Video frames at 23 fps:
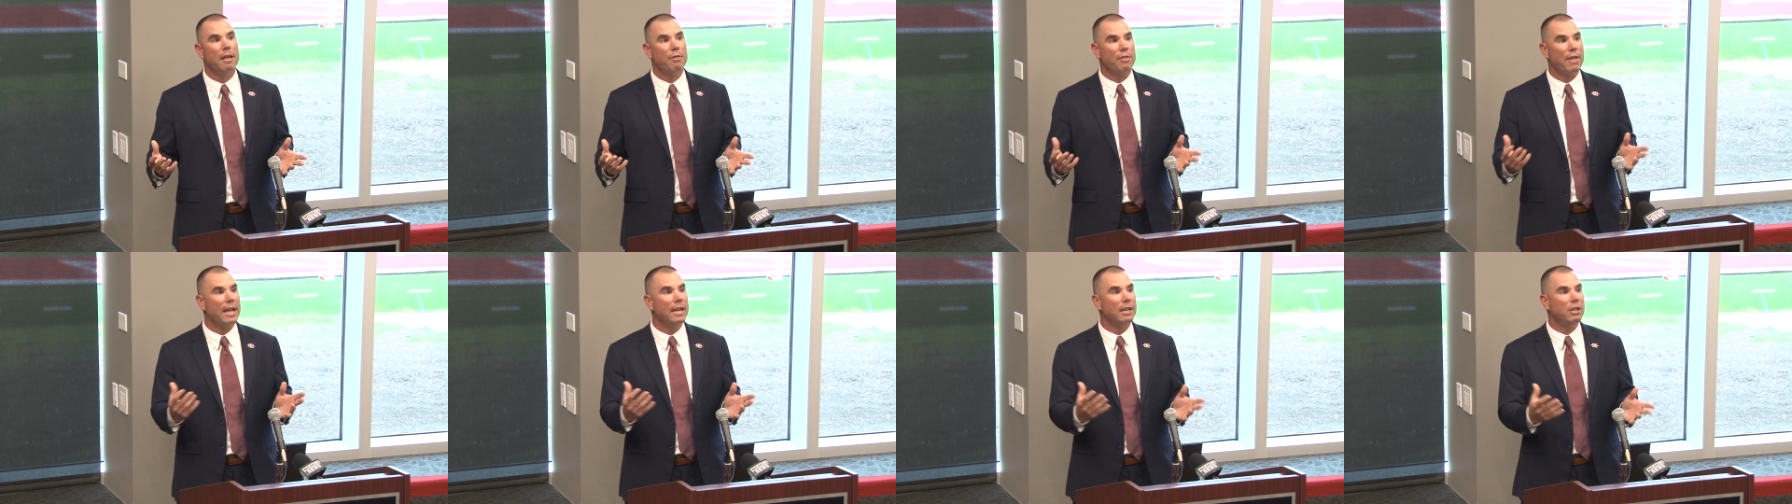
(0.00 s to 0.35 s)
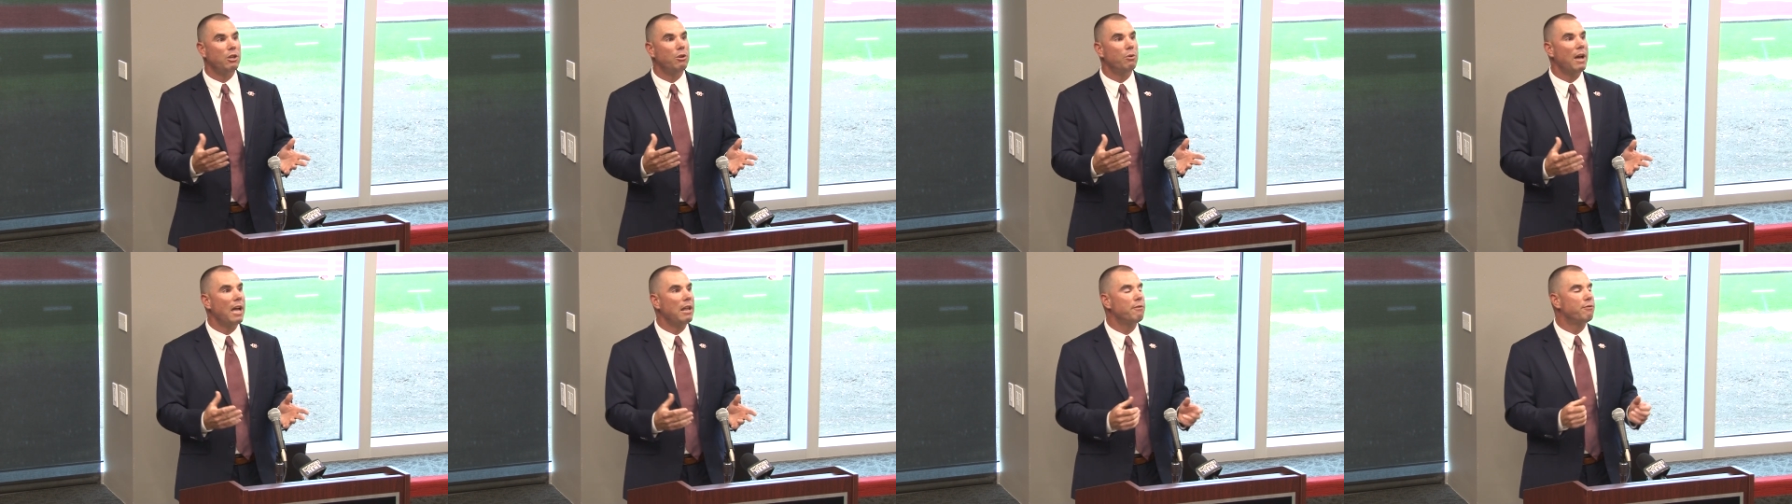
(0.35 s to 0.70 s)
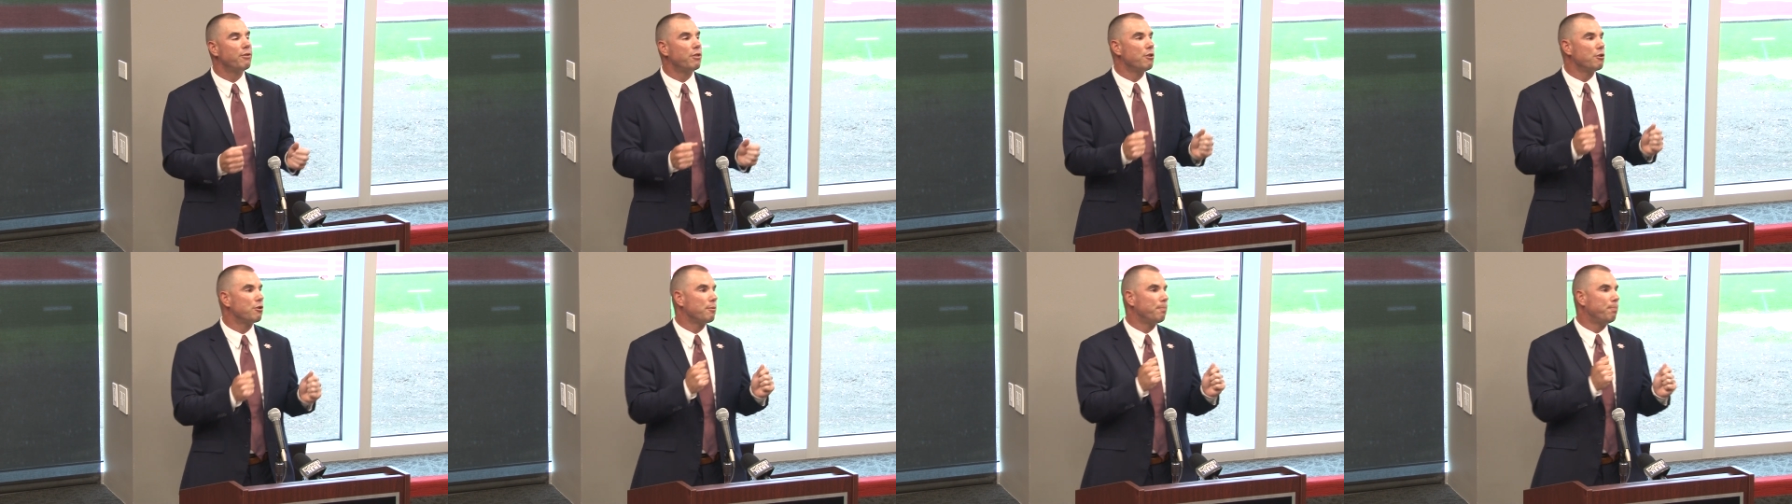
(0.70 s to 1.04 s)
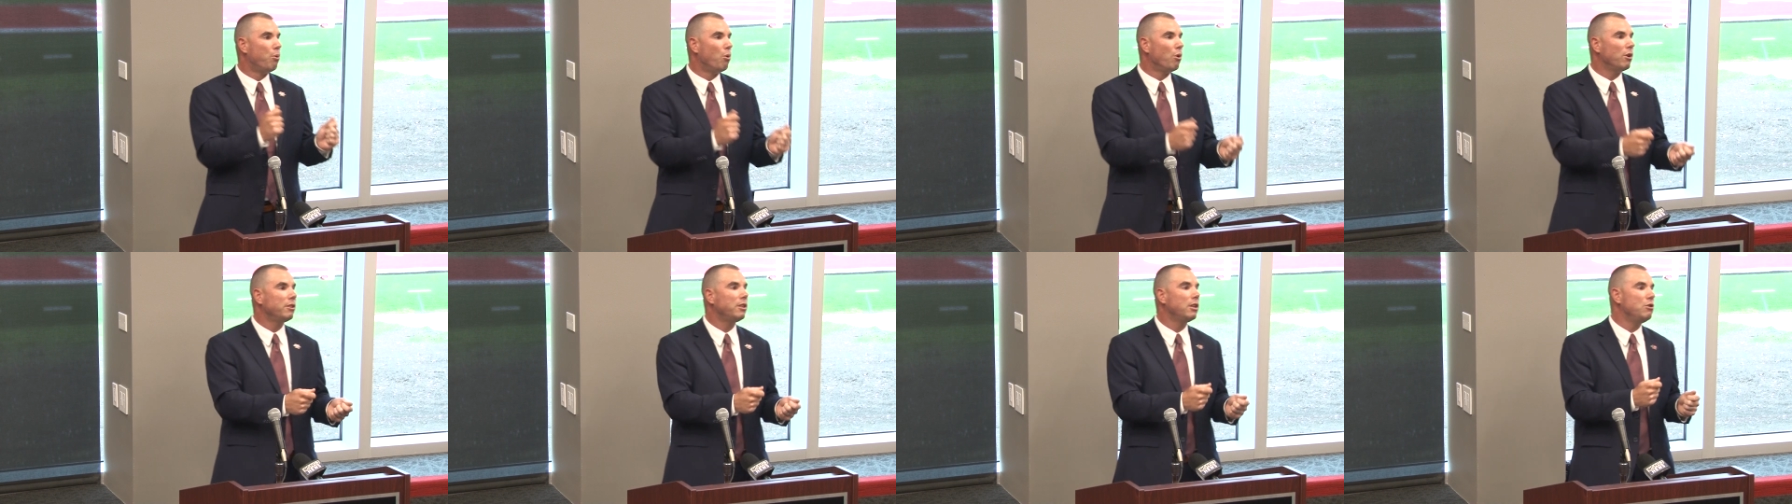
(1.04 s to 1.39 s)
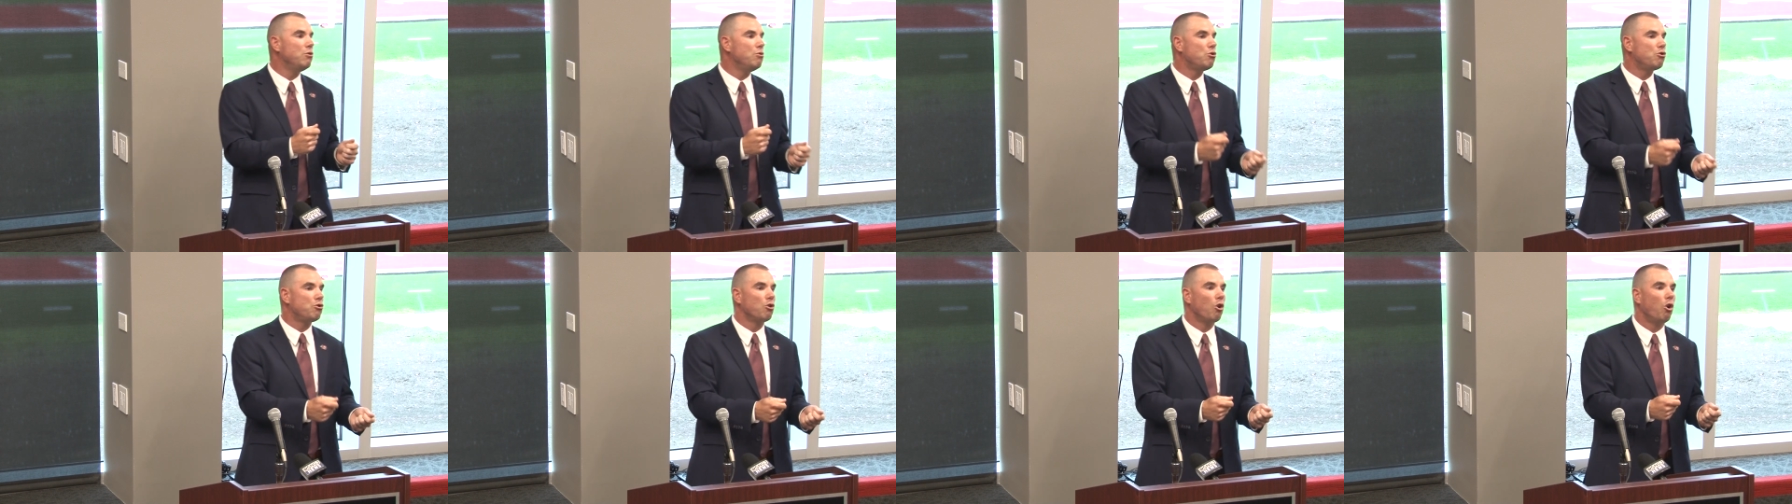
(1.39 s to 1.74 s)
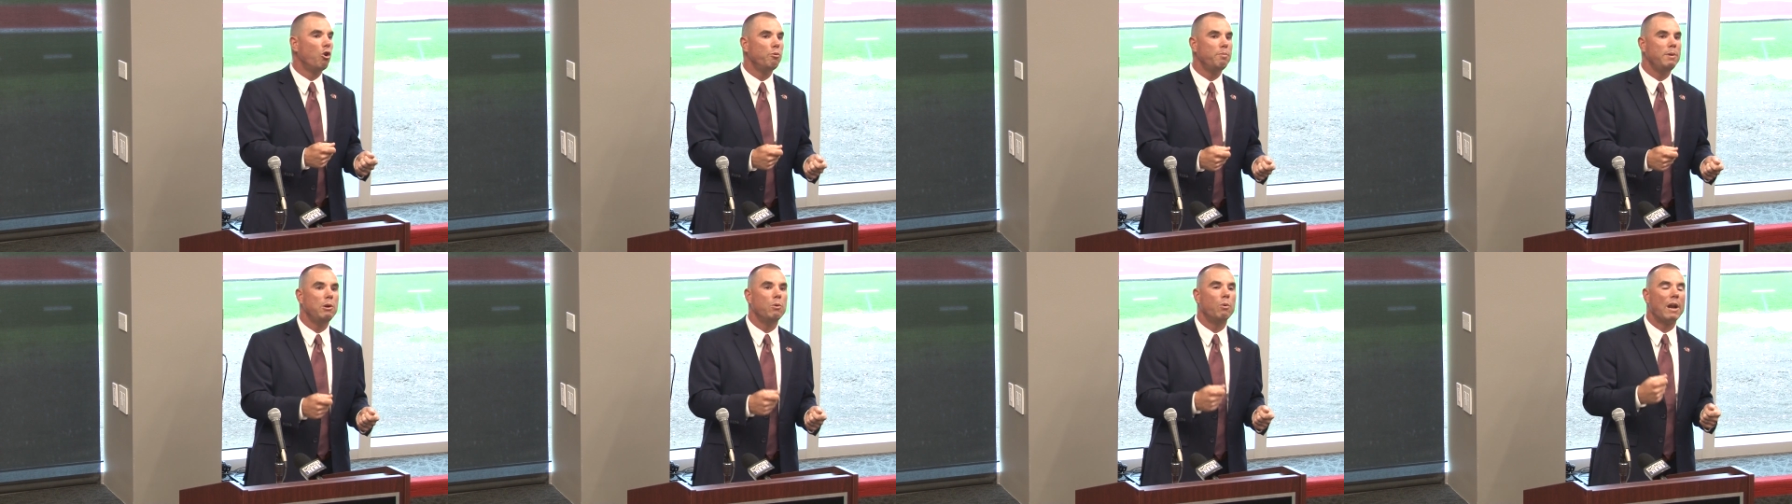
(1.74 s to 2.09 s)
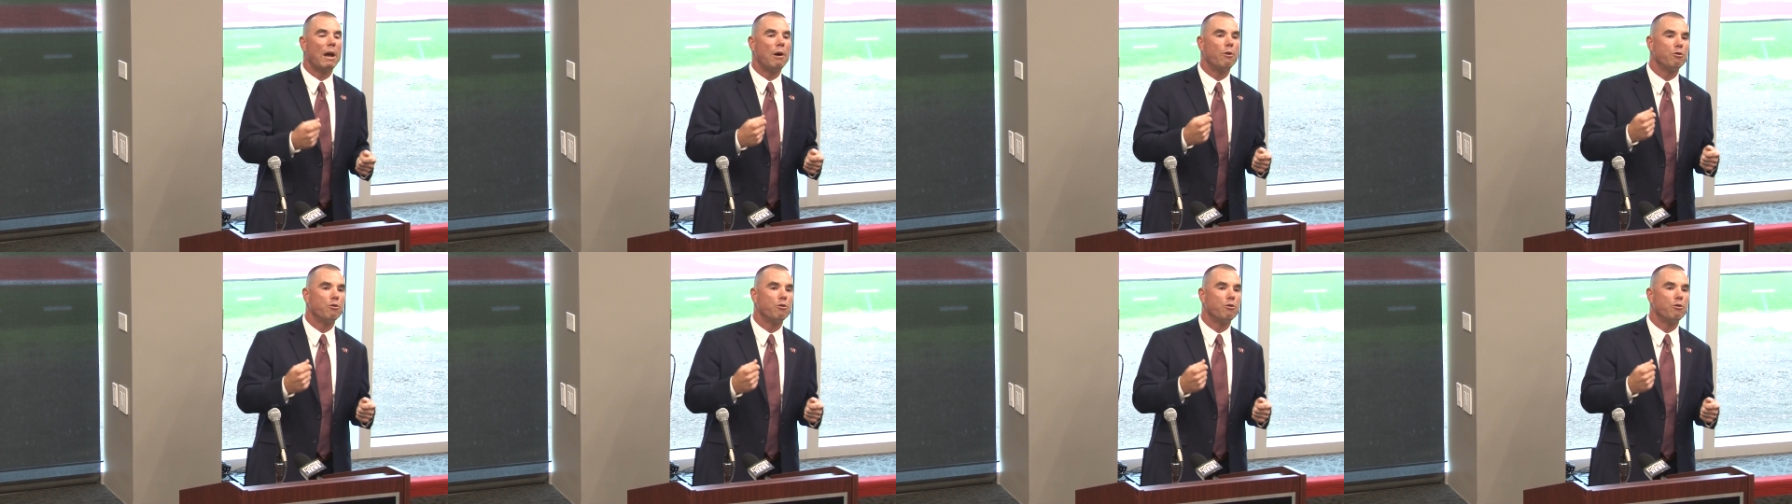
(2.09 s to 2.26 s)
Thank you. And for the support that you showed me when I